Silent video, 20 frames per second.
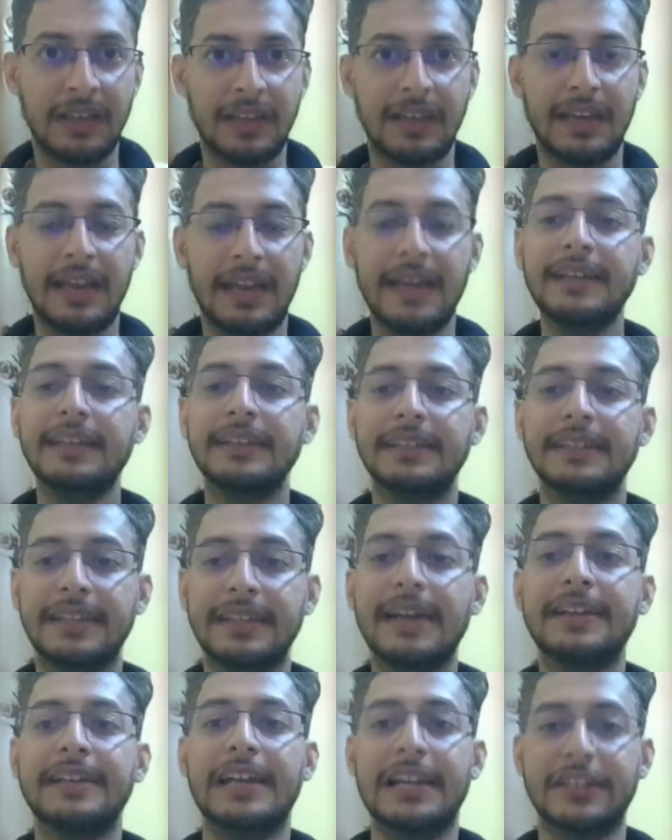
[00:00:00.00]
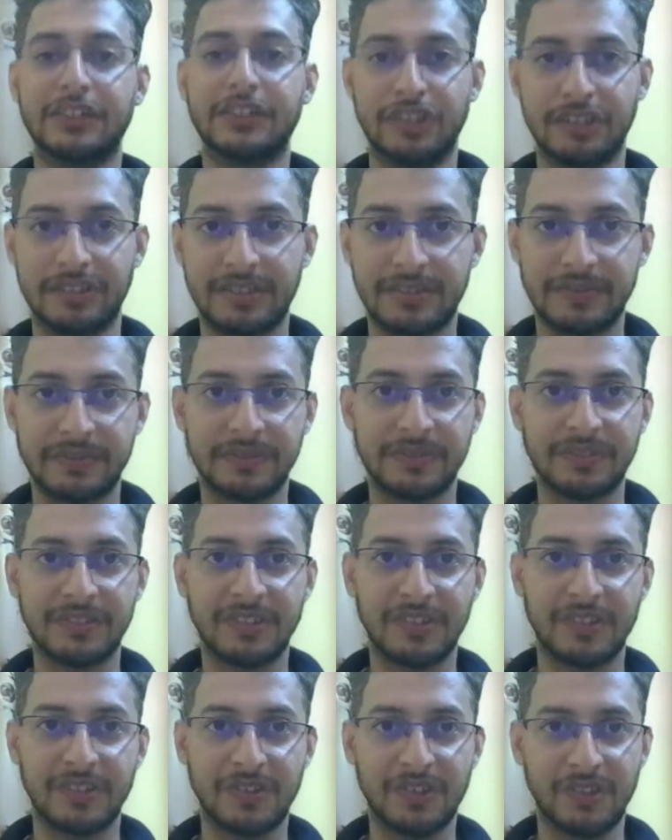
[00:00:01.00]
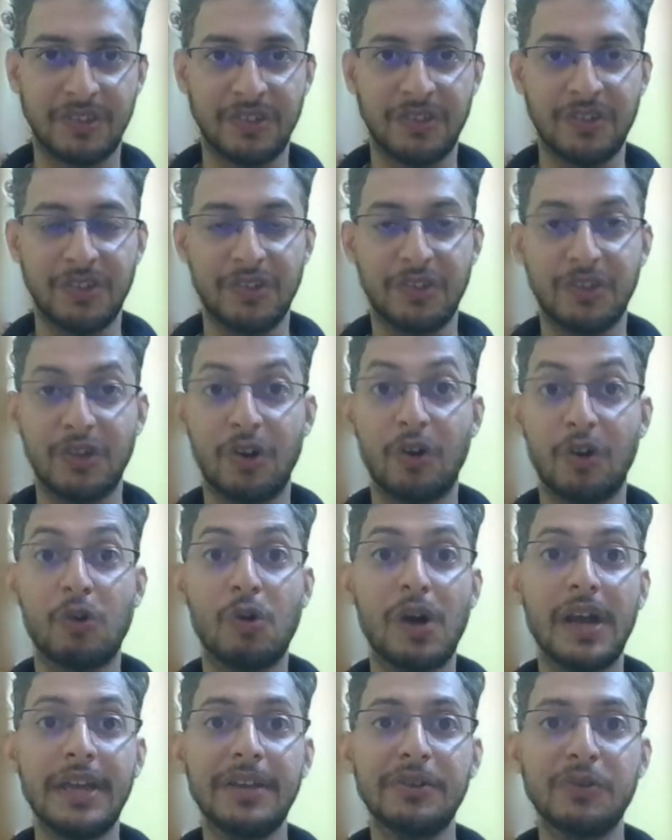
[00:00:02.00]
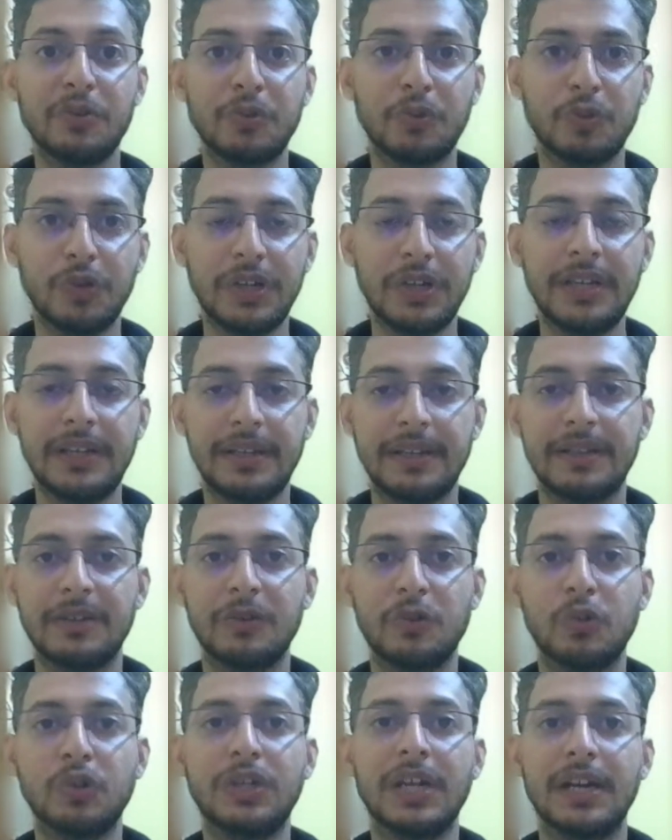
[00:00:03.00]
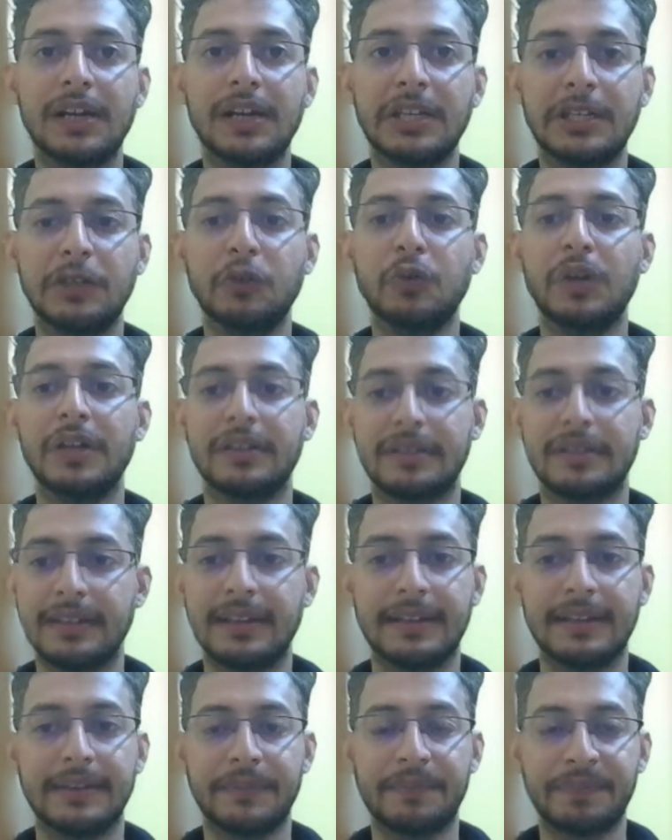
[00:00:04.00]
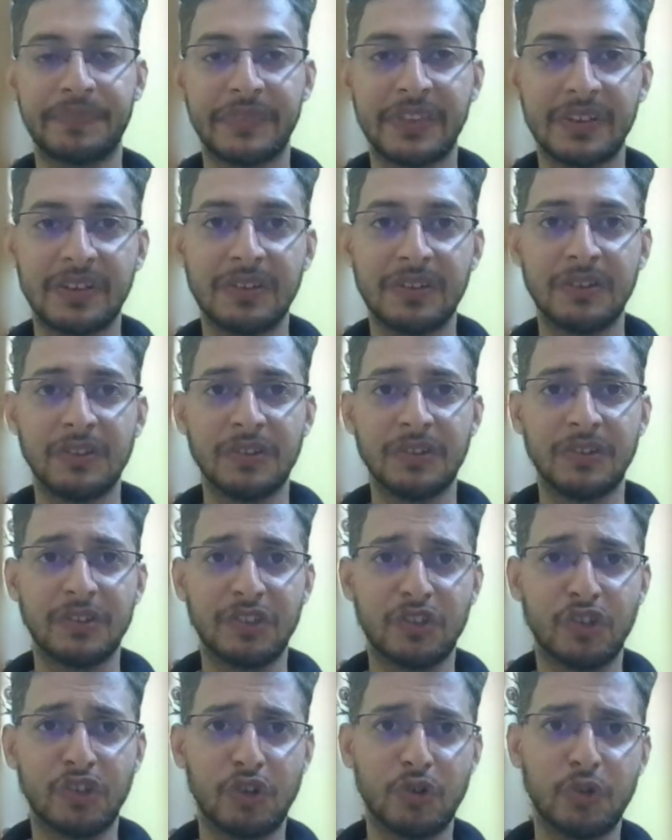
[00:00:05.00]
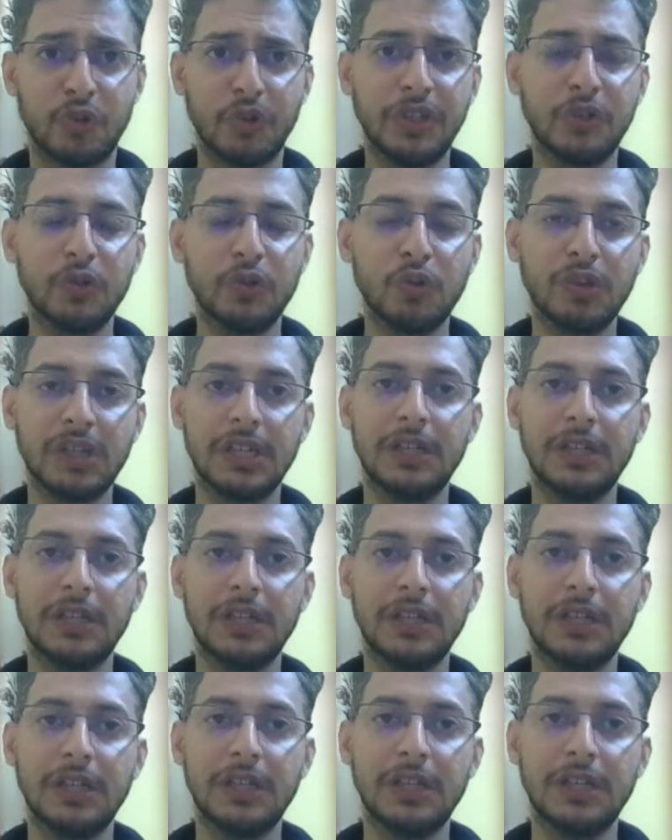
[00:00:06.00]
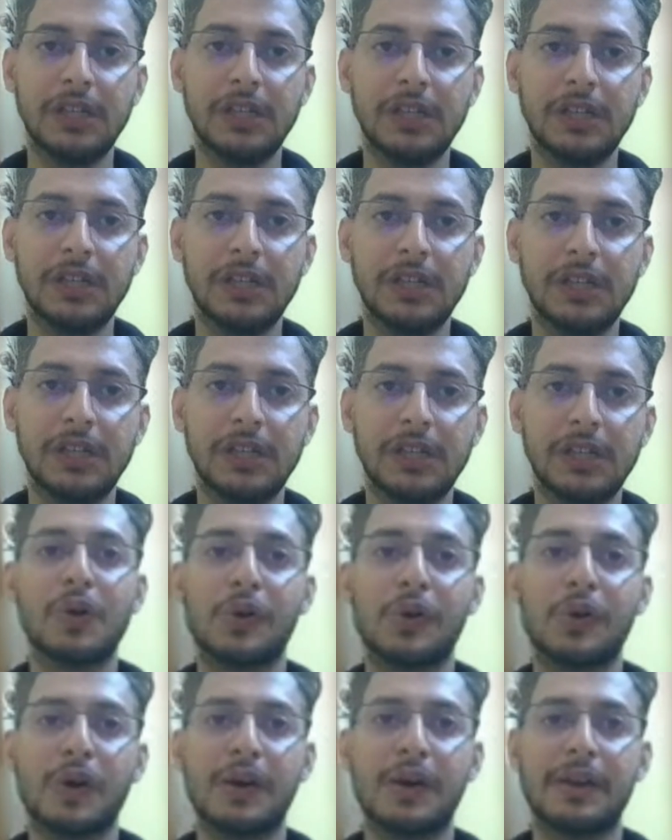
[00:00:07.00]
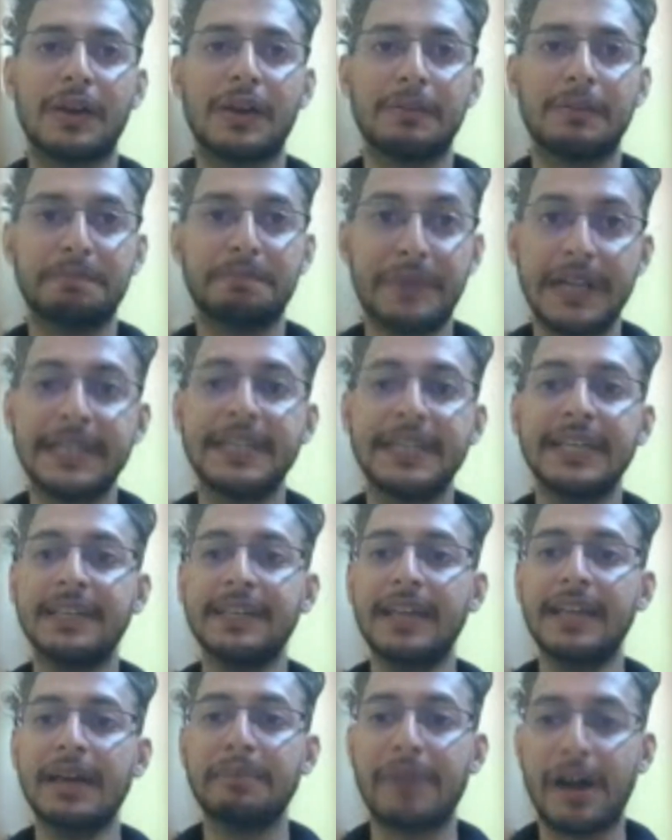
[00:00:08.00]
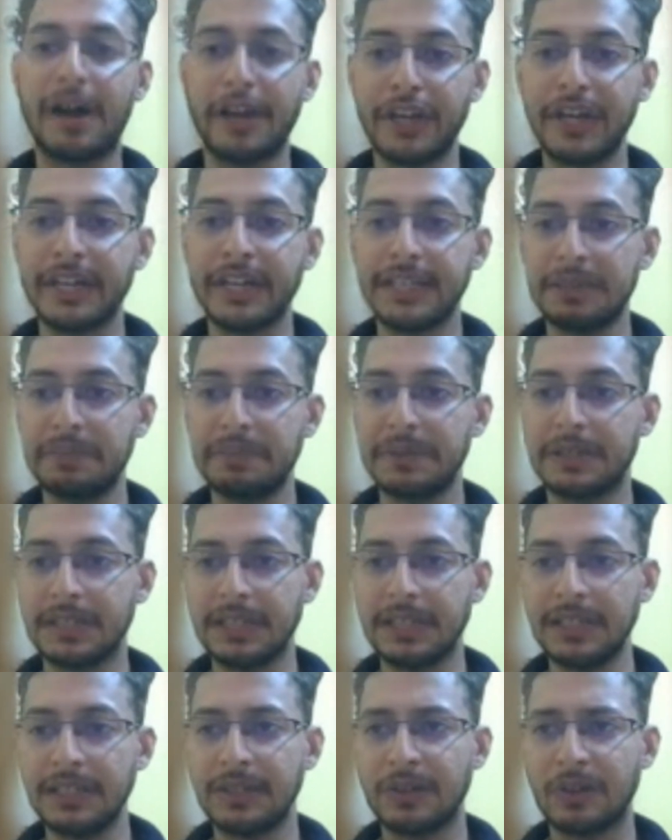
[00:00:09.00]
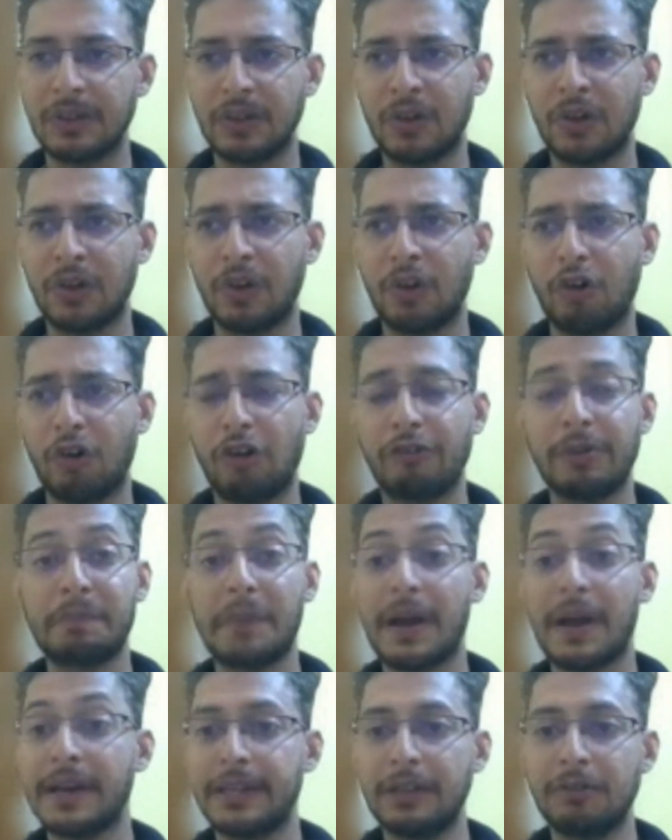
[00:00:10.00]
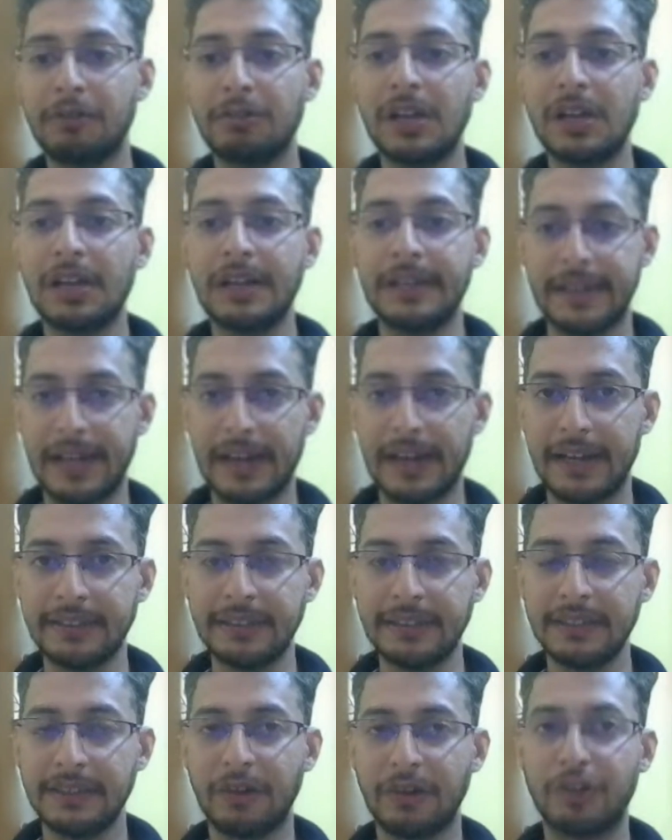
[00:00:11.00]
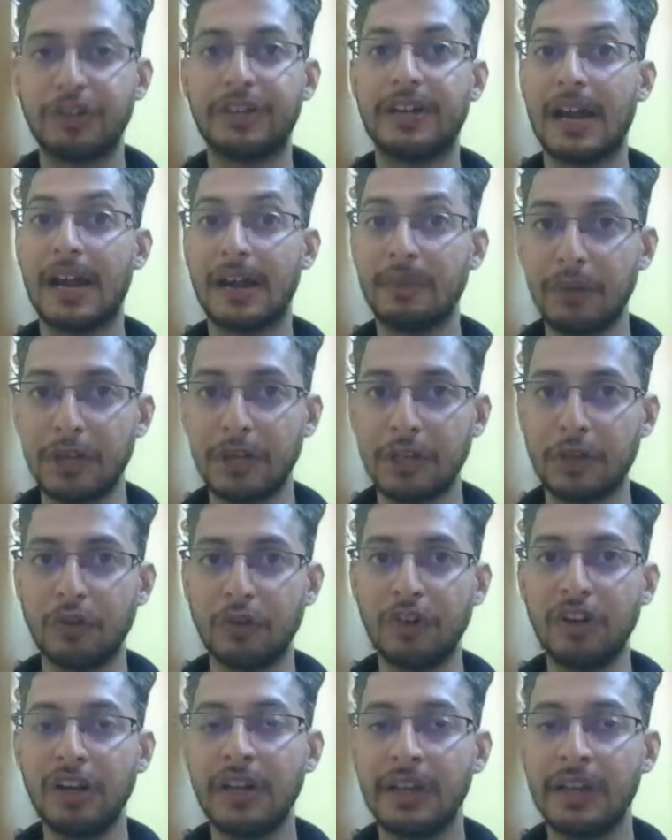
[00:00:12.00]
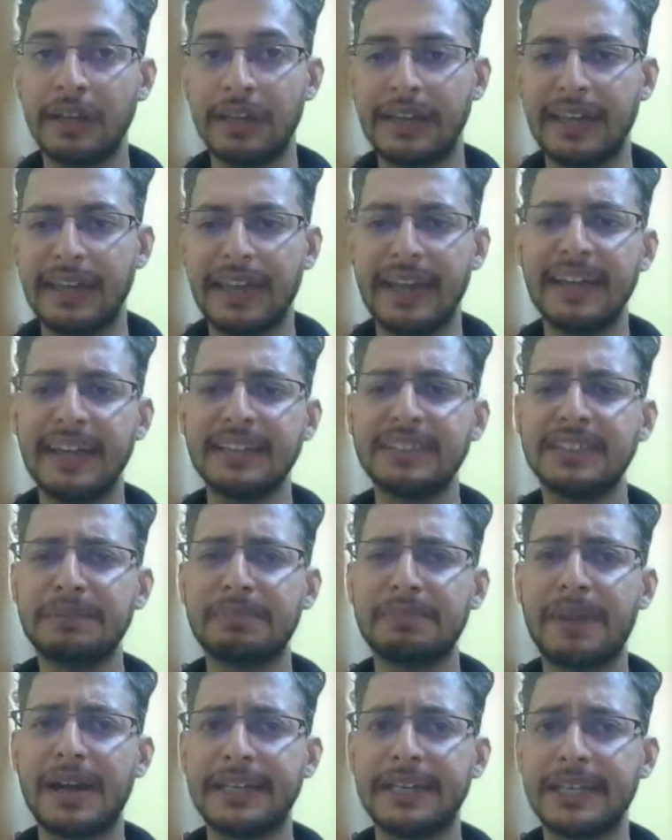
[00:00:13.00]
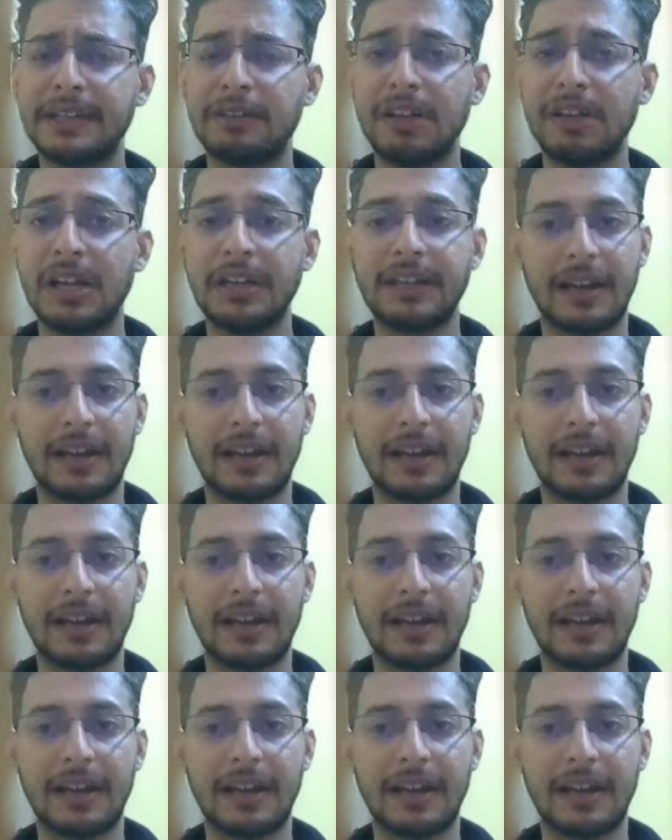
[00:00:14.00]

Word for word: and their relation. So why we do the QSR? So we do QSR to predict the bioactivity of a particular ligand or drug molecule against a particular